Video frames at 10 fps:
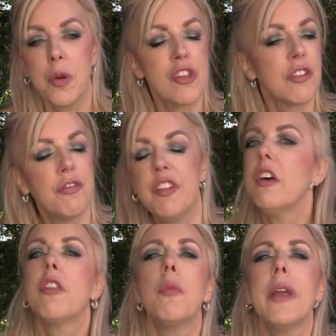we just
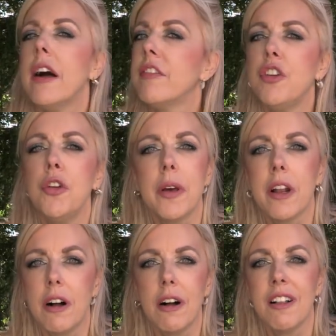feel that we have to do
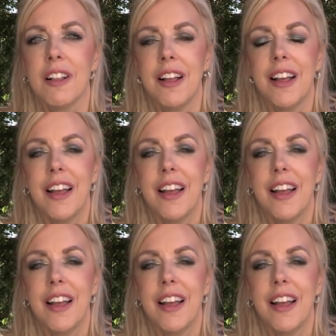it all,